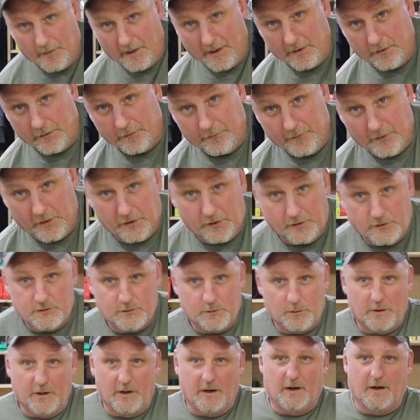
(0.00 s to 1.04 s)
my other
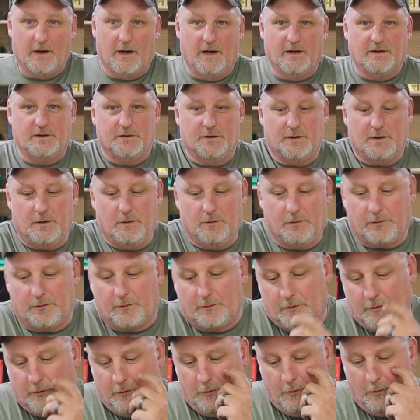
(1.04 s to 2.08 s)
videos where I took you
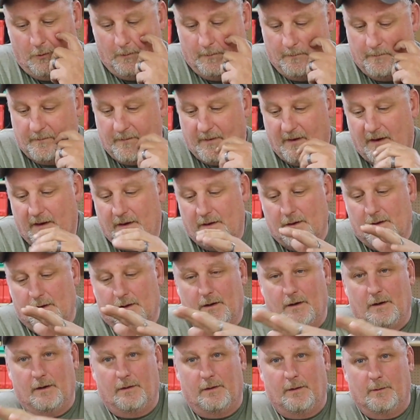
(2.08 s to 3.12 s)
through
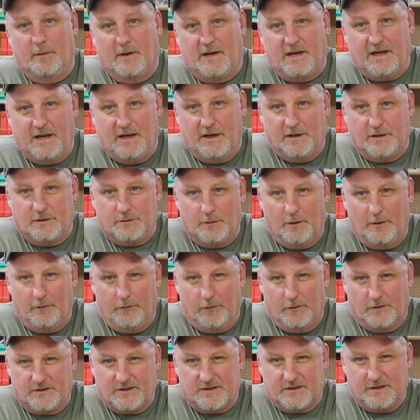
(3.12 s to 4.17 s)
the Makita 12
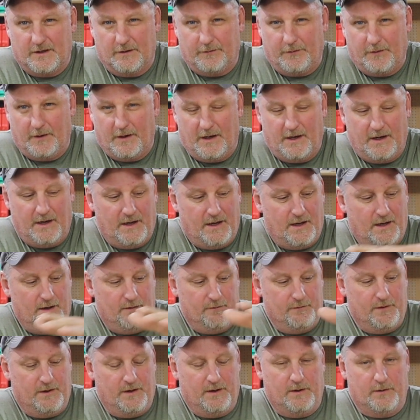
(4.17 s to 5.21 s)
volt stuff that I
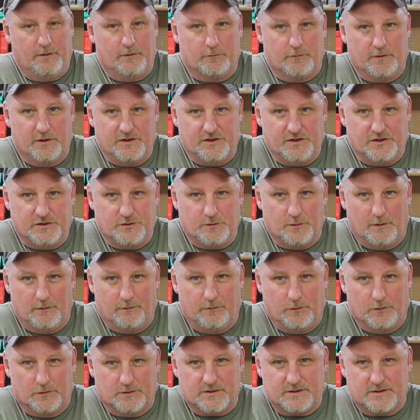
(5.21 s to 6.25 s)
have and the rigid 12
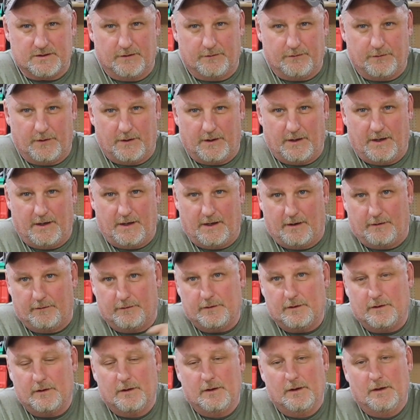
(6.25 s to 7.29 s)
volt stuff that I have.
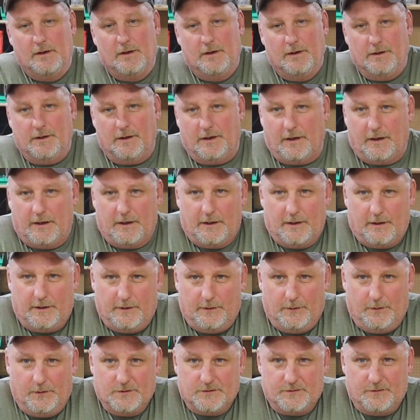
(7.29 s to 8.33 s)
And
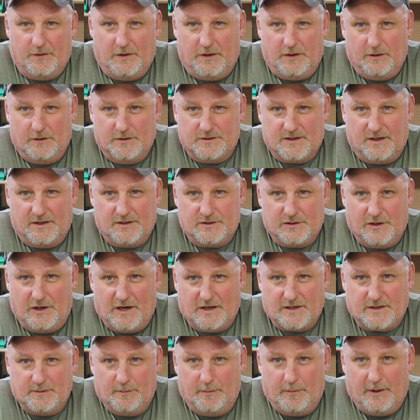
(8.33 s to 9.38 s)
in those videos I
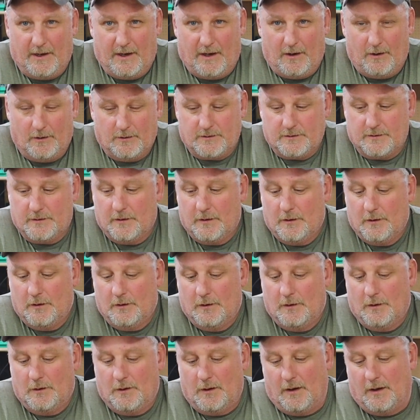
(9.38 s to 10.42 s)
talked about
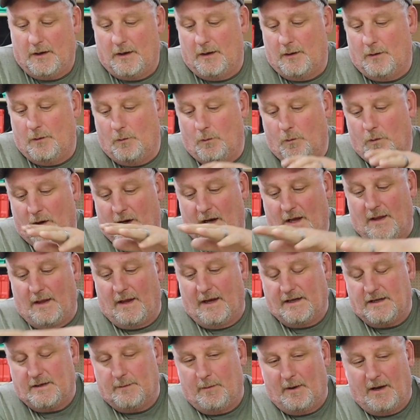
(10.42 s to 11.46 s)
what I
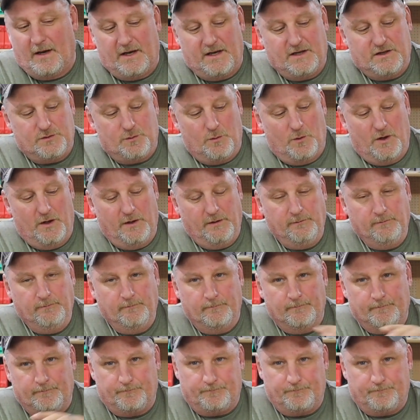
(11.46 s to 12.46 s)
liked about each one,